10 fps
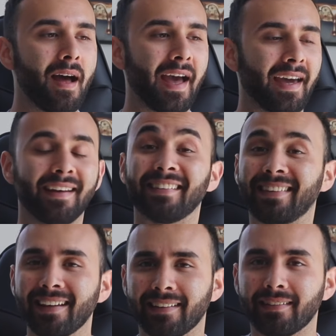And it
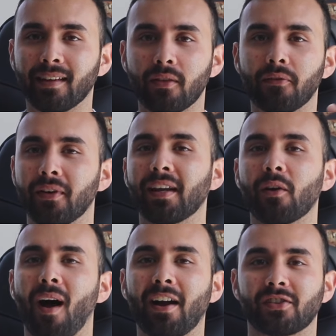did. The
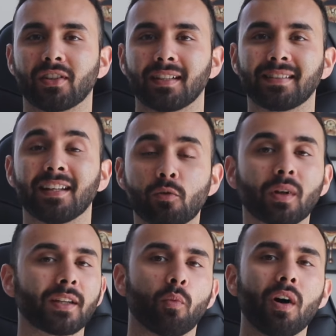video actually did
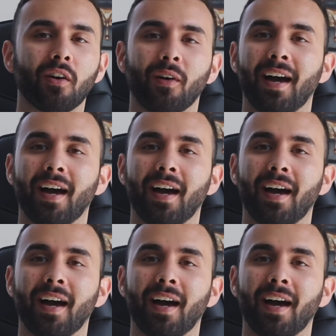really well,